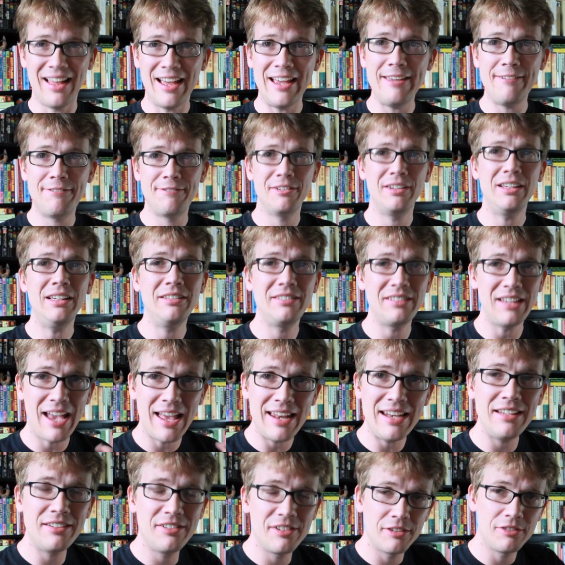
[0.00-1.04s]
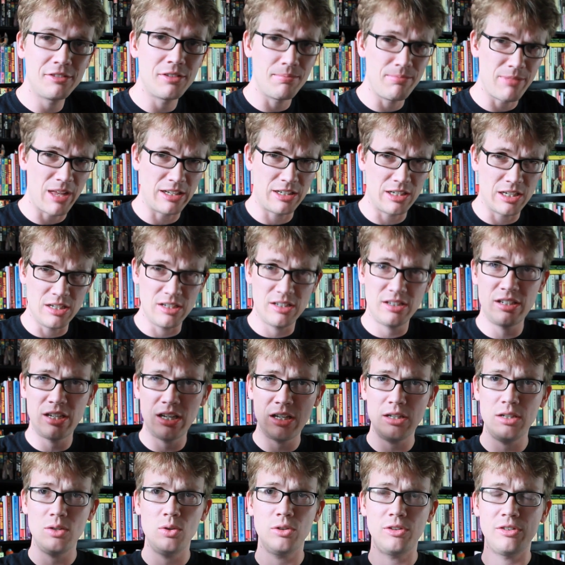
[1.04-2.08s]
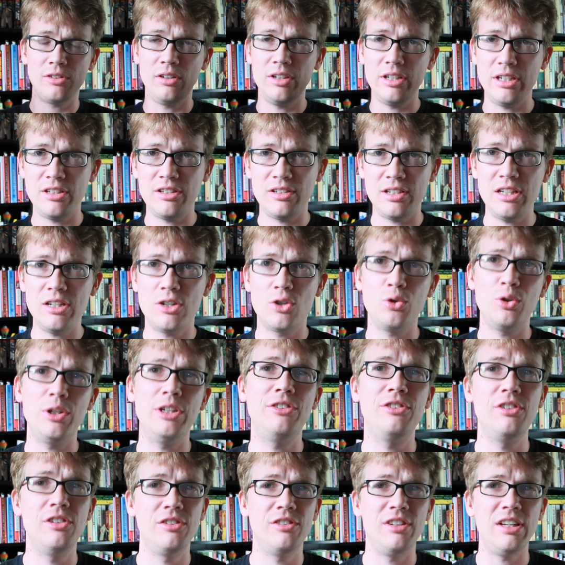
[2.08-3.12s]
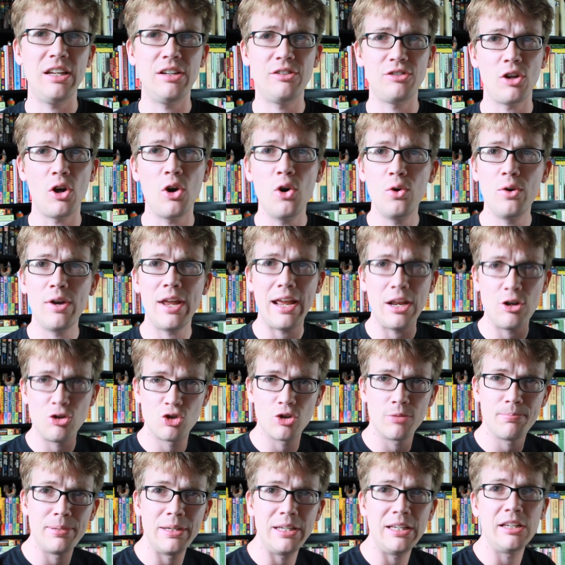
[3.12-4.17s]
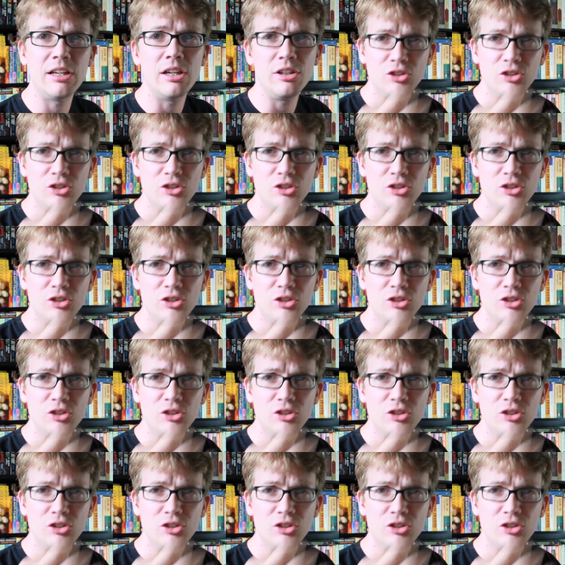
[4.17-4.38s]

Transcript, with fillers: Life is any system that continuously decreases its own entropy